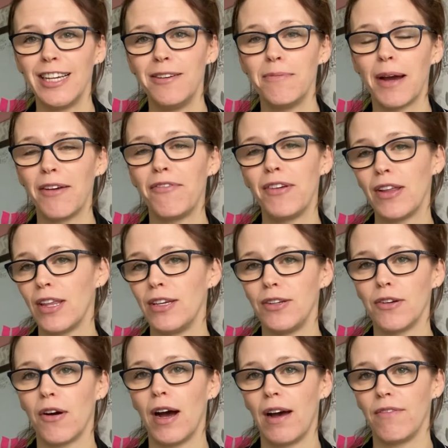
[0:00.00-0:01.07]
You might feel that you
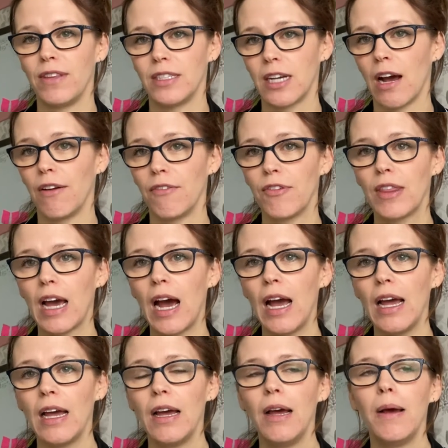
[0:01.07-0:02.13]
don't have the time for
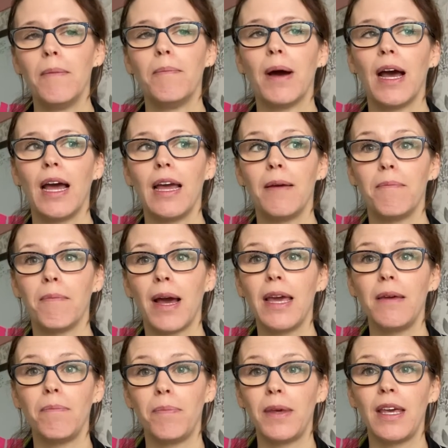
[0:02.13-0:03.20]
that, but it
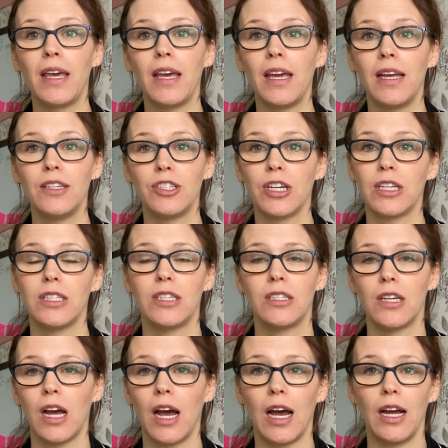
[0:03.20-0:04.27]
might be
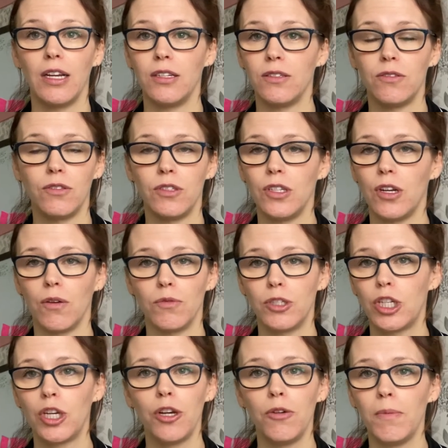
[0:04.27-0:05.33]
just
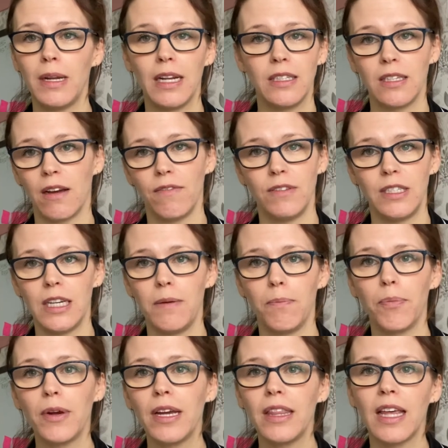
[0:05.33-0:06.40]
2 minutes of deep
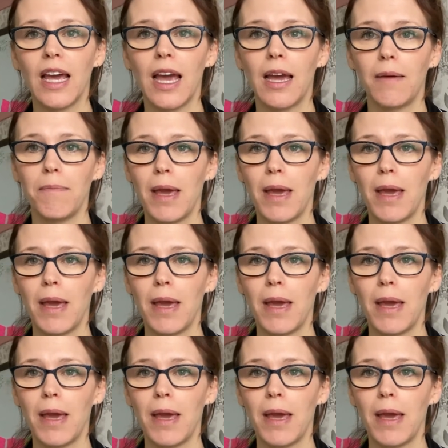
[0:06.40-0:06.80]
breathing.